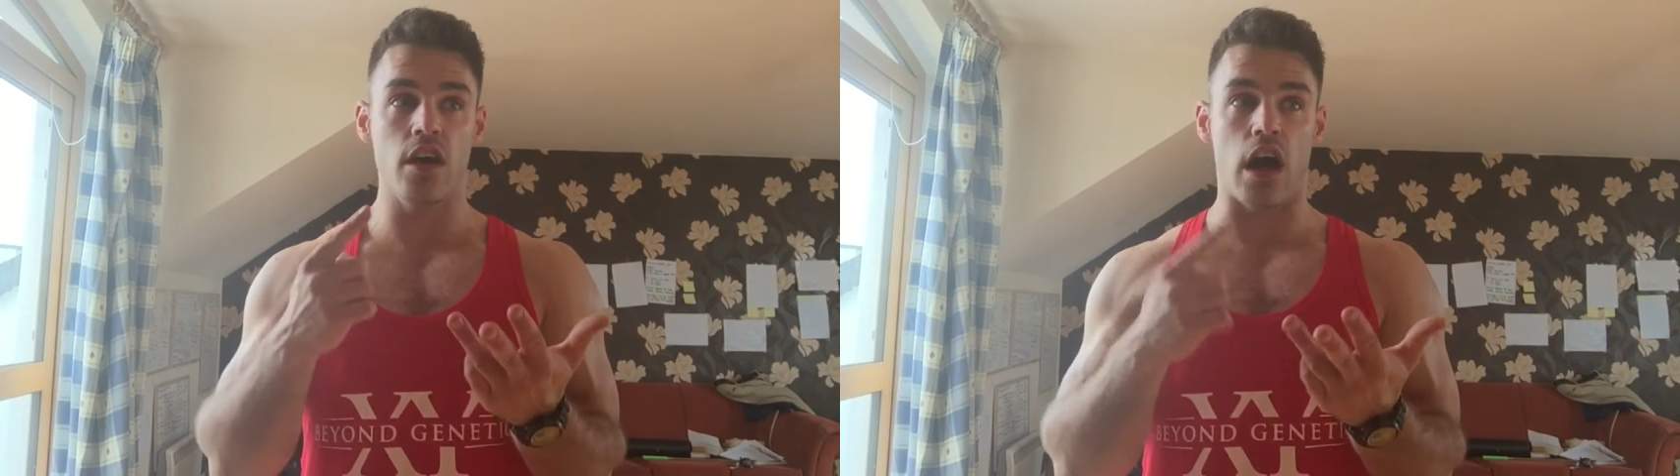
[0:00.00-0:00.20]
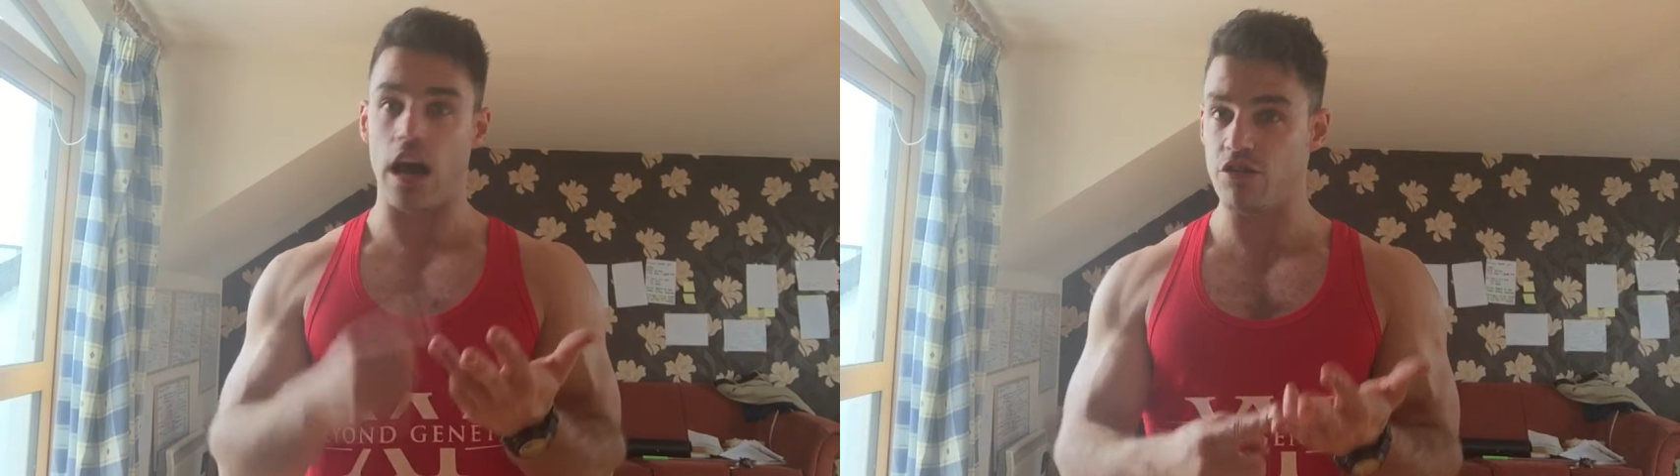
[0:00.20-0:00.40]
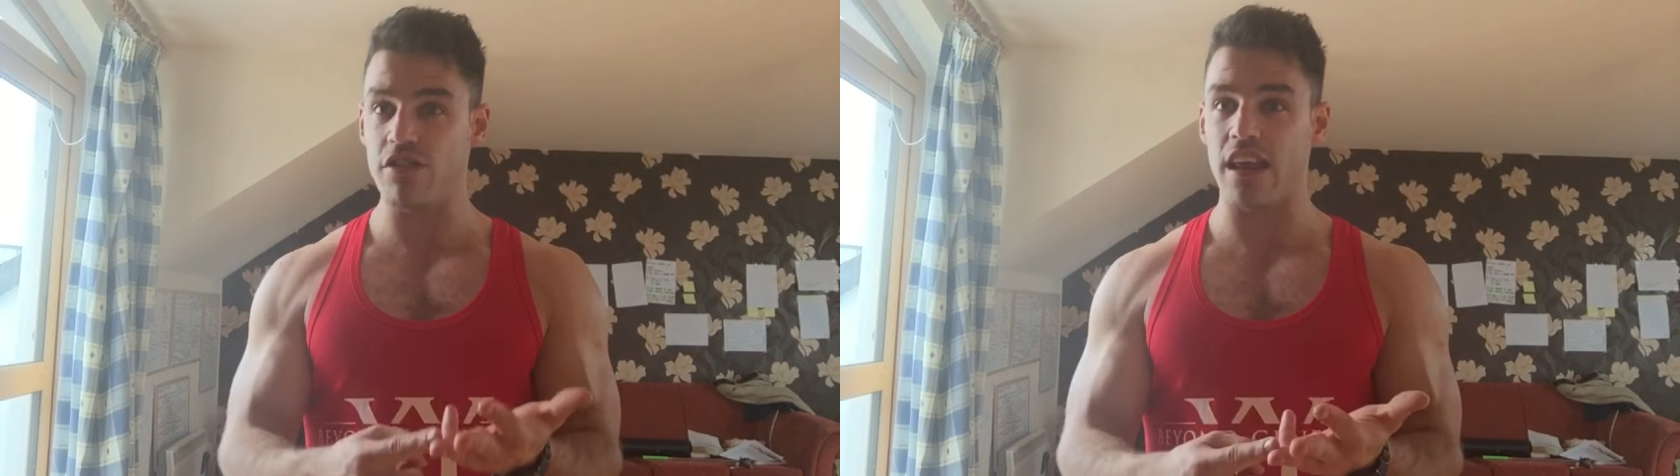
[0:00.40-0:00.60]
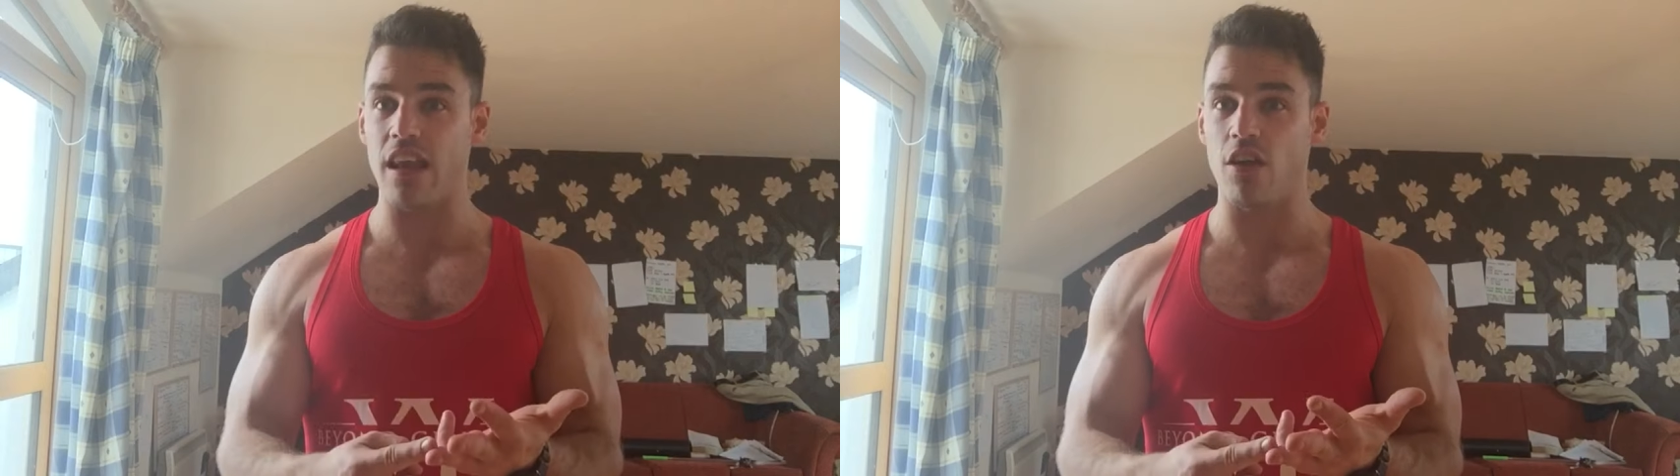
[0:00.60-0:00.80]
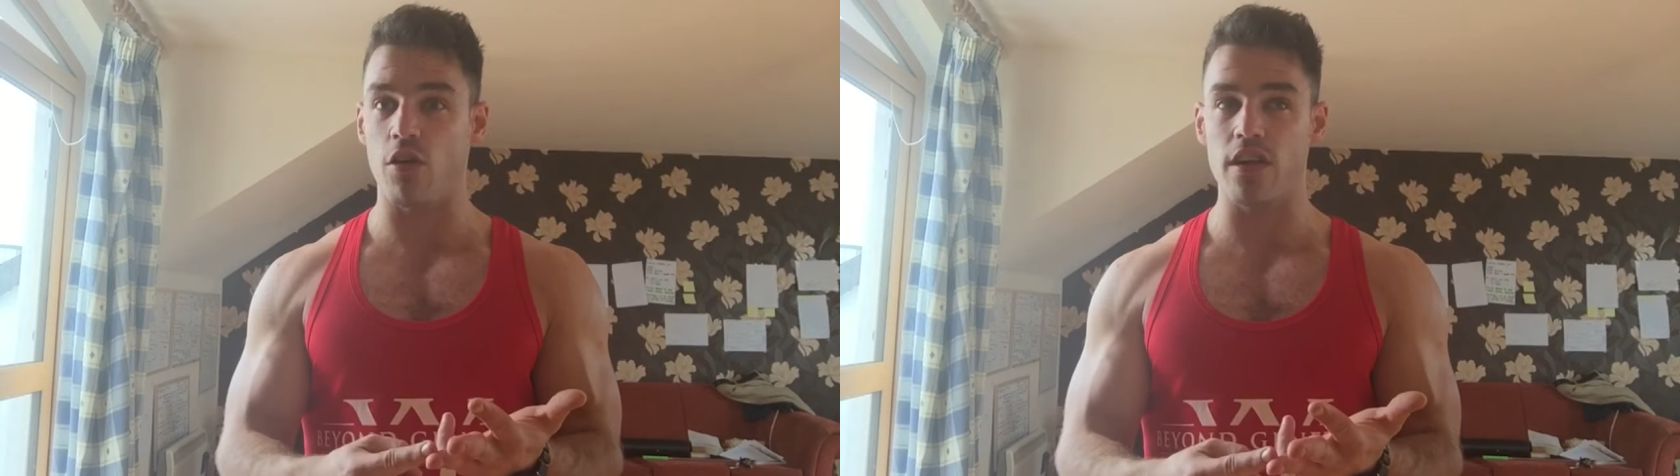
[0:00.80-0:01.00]

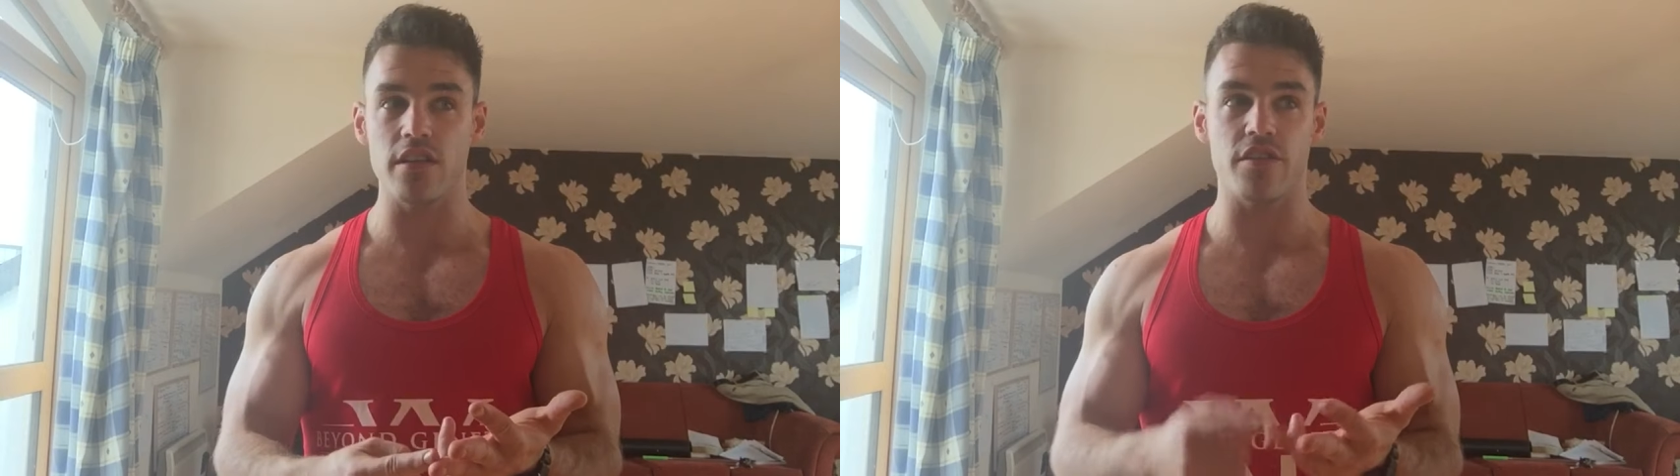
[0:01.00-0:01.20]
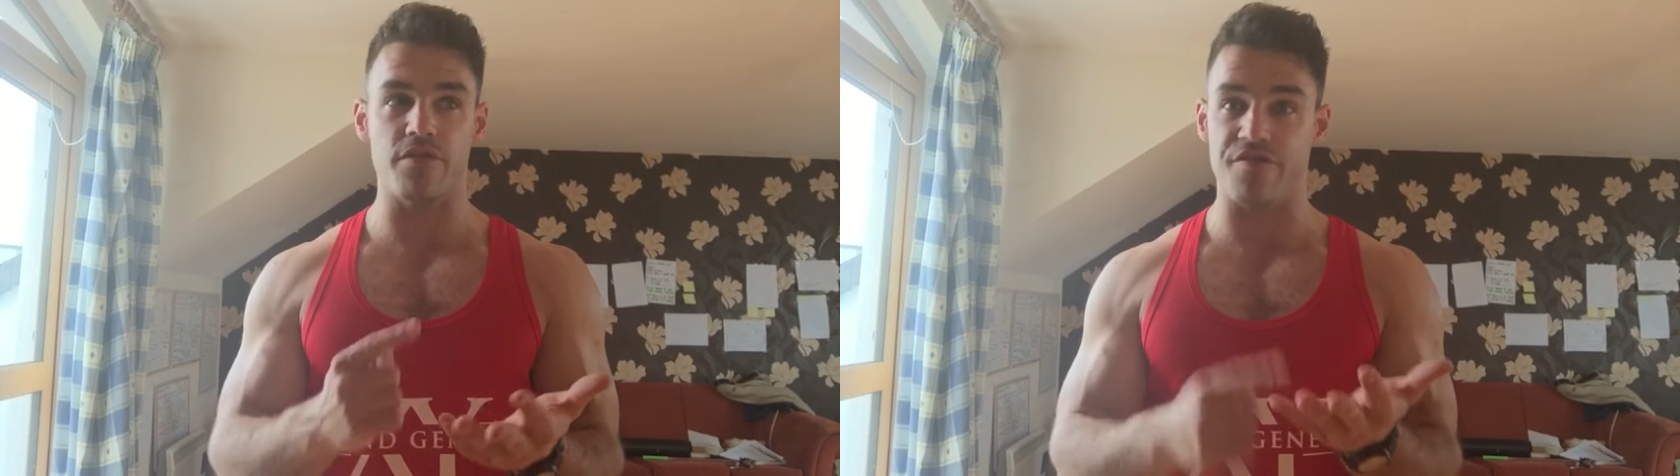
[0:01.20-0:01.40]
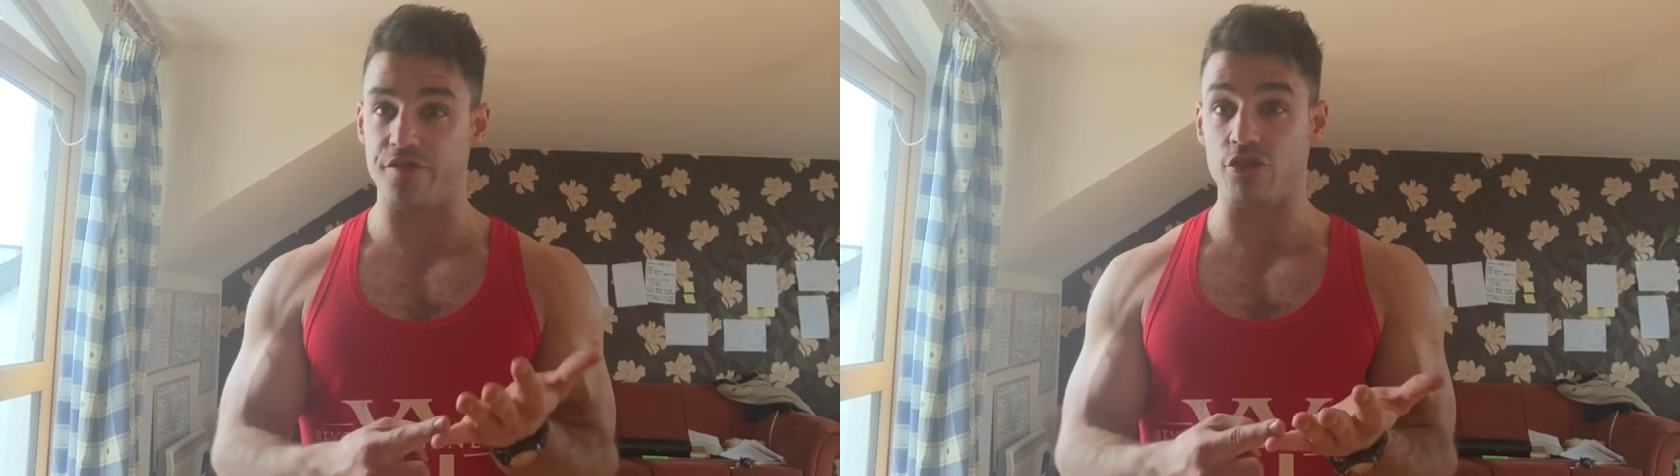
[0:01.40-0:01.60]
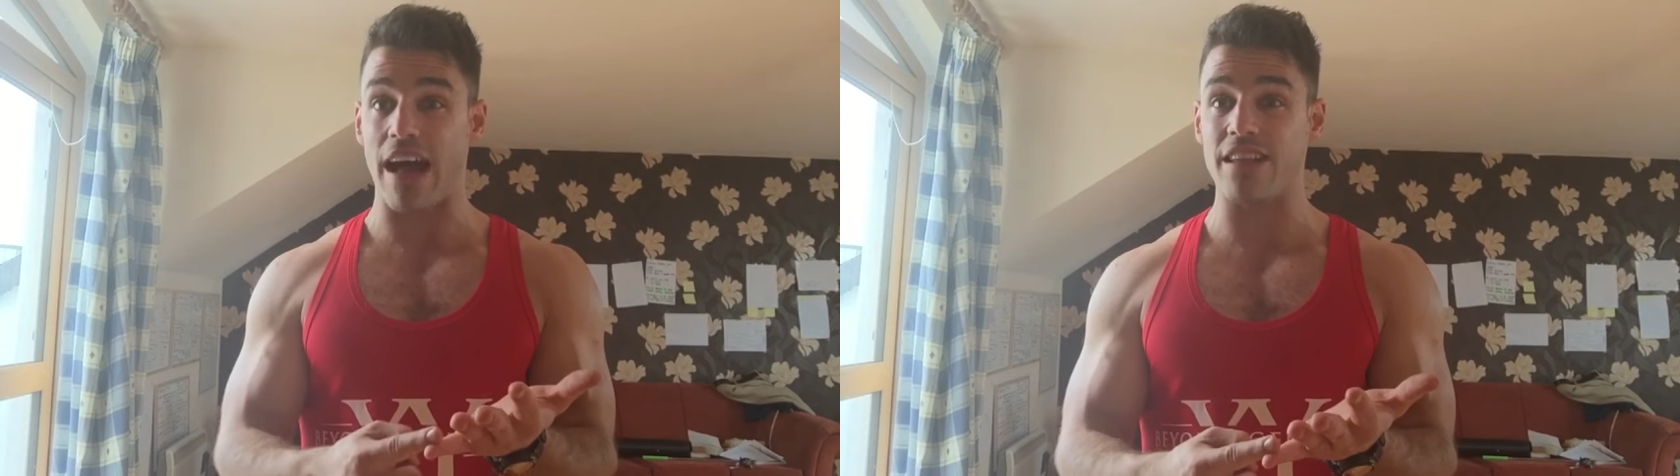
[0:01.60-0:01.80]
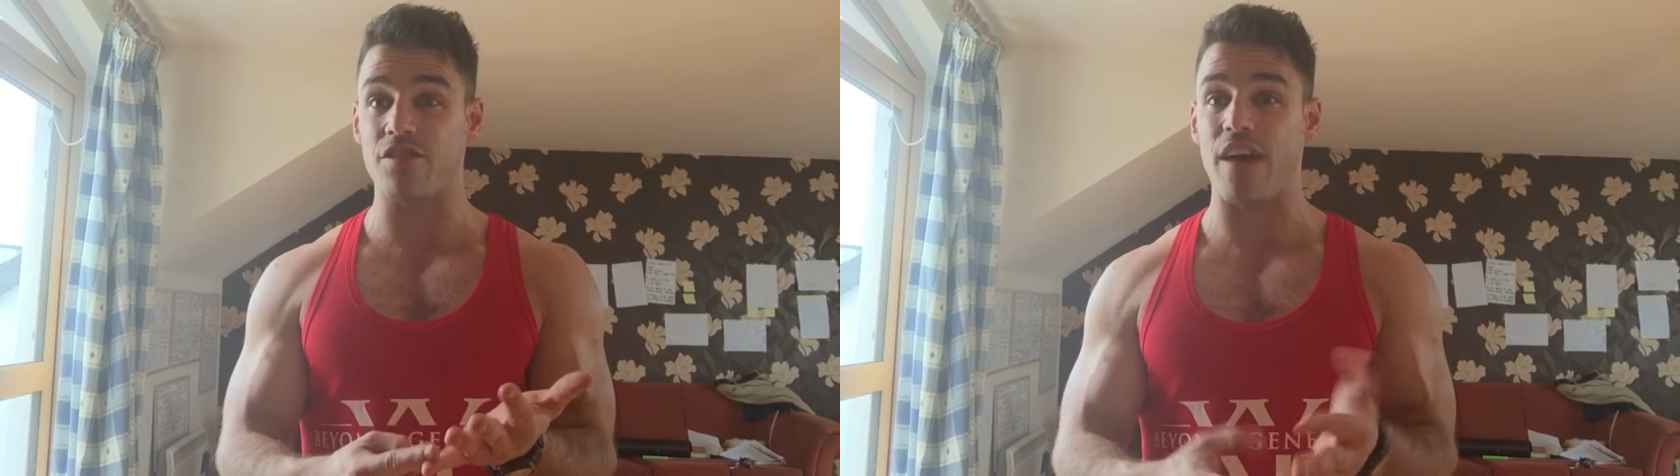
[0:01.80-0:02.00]
hydrogenated oils,
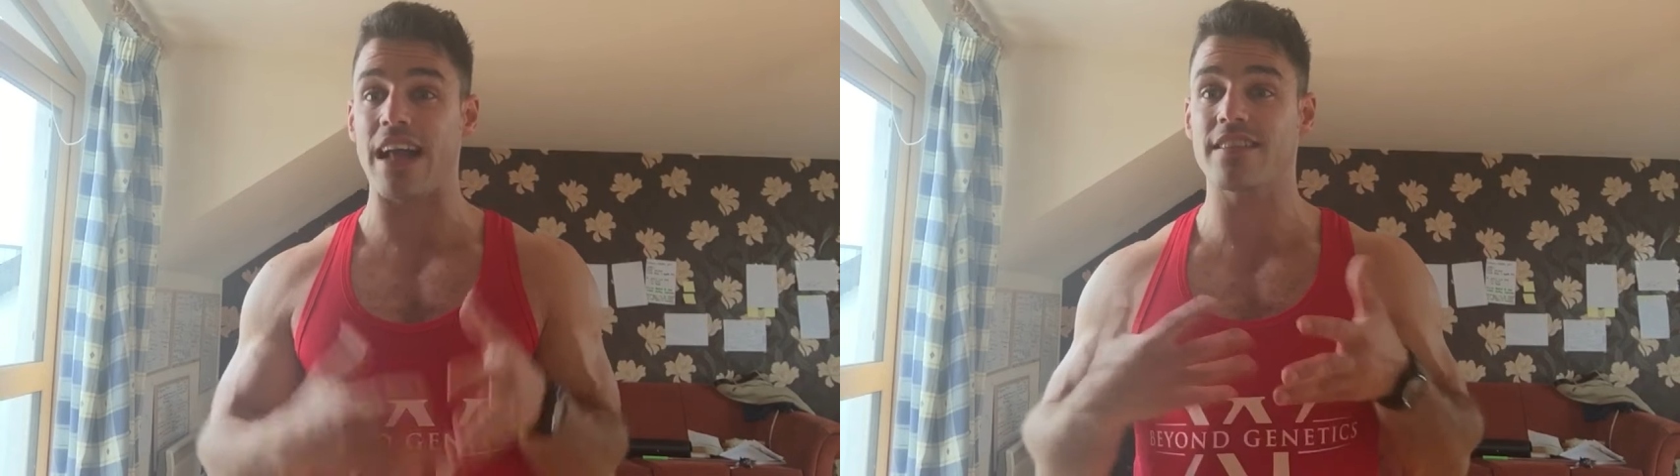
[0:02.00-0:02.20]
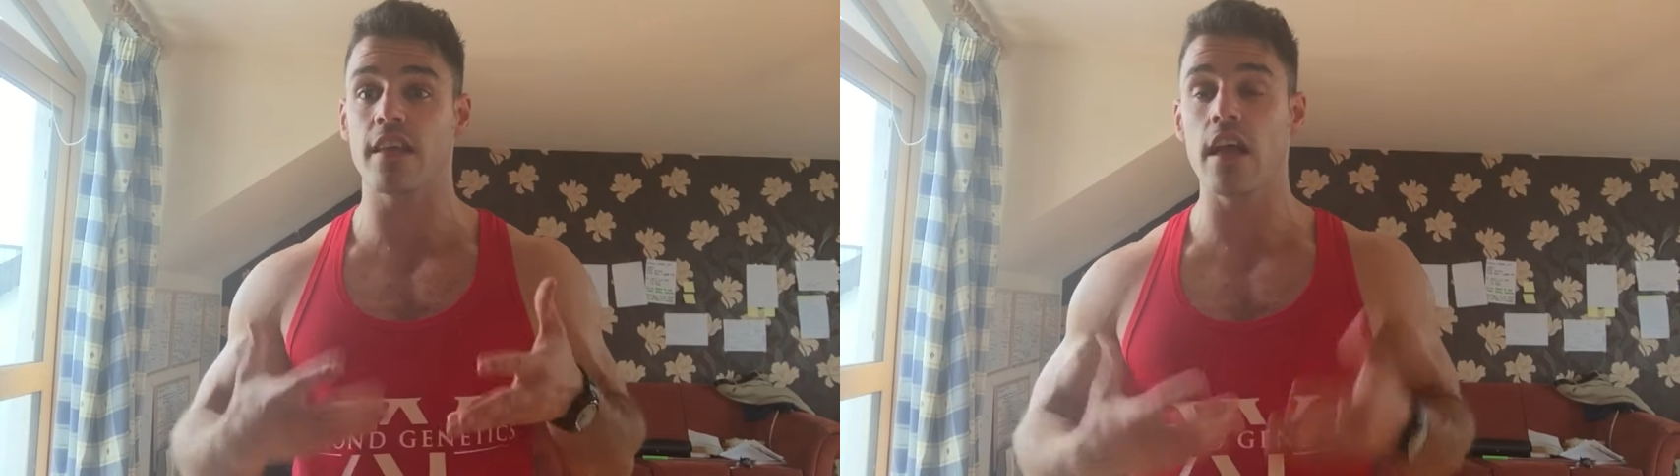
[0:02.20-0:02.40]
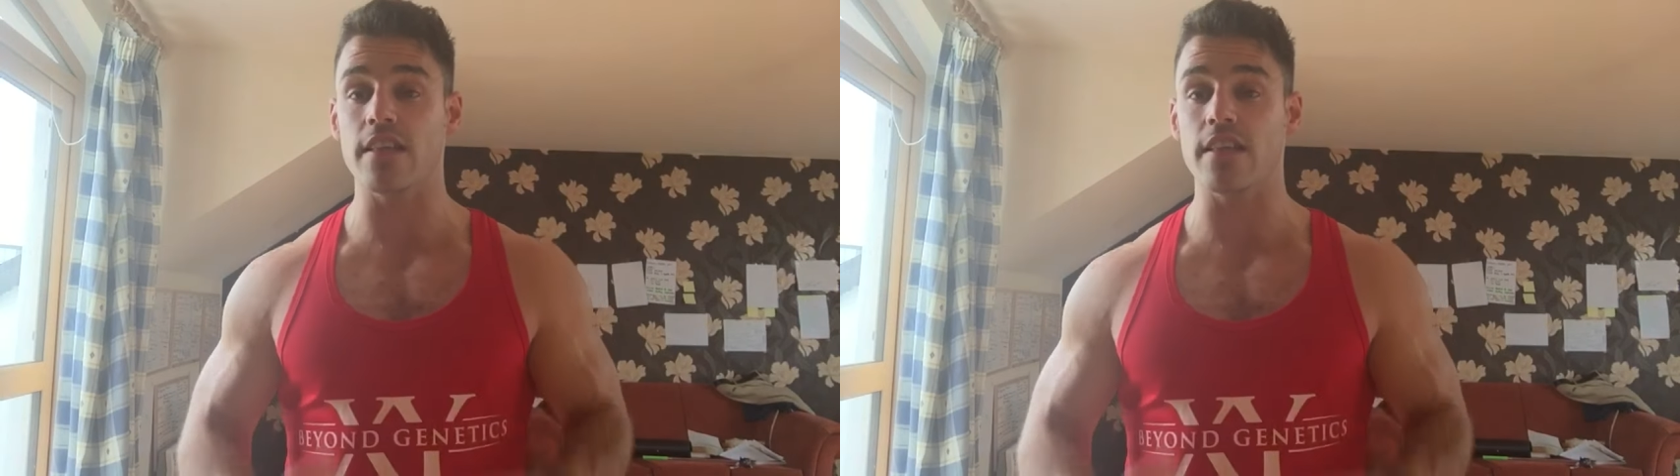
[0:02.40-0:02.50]
trans fats.